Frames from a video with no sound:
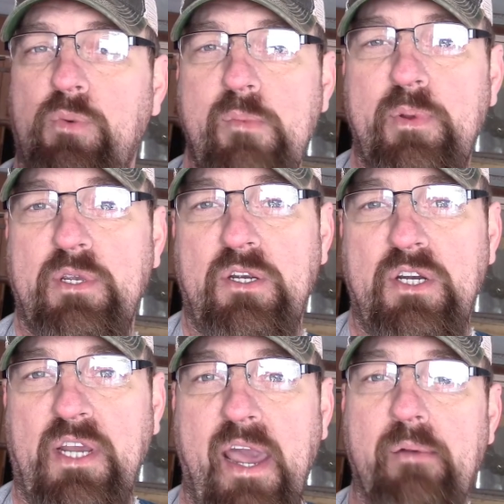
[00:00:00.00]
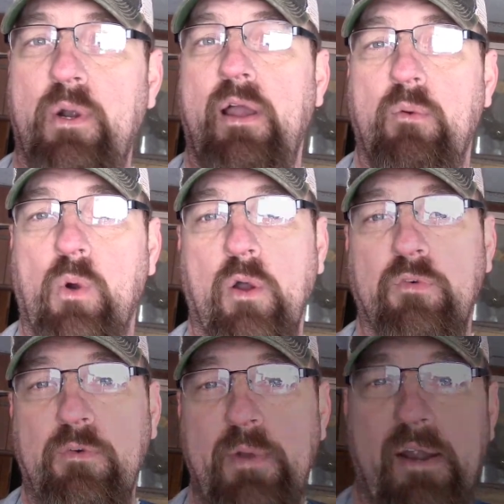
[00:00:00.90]
reposition the camera, and we'll go
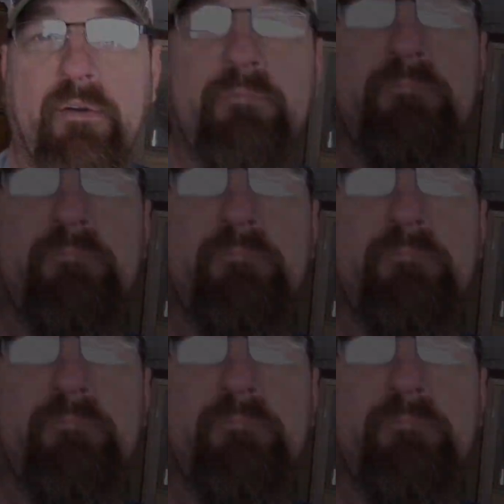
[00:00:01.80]
from there.